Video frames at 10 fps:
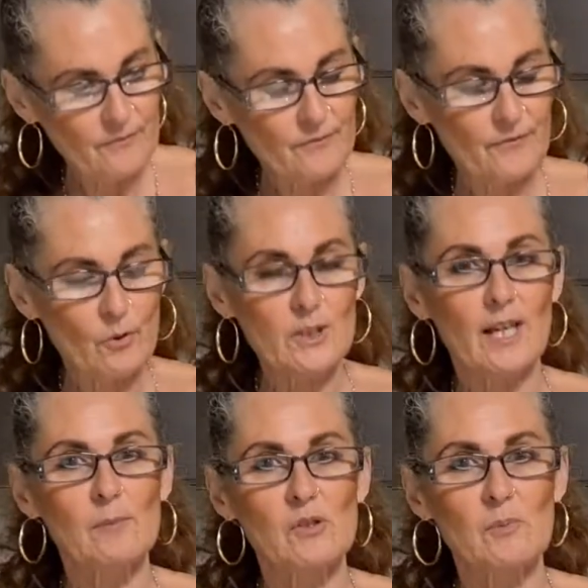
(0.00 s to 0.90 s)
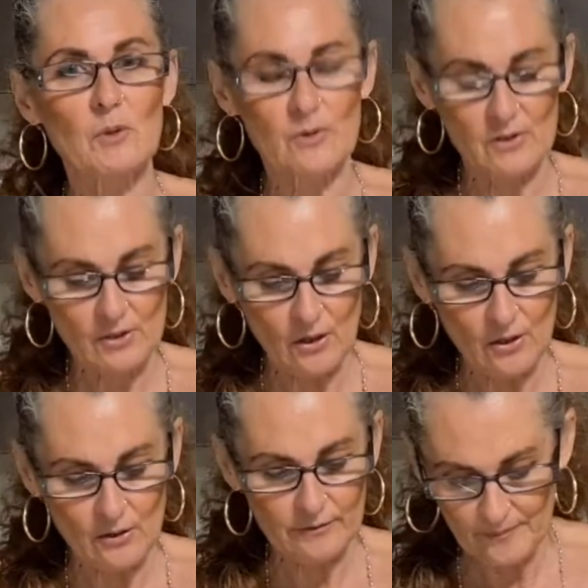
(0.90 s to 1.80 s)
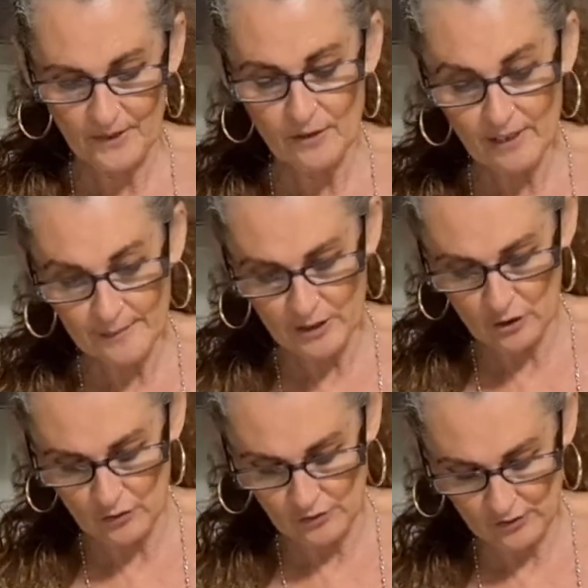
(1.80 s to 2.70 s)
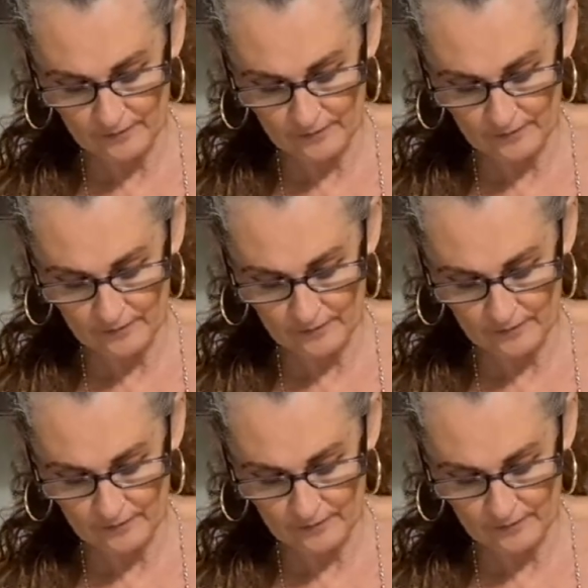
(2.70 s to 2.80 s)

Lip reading: 4 tablespoons of lemon juice,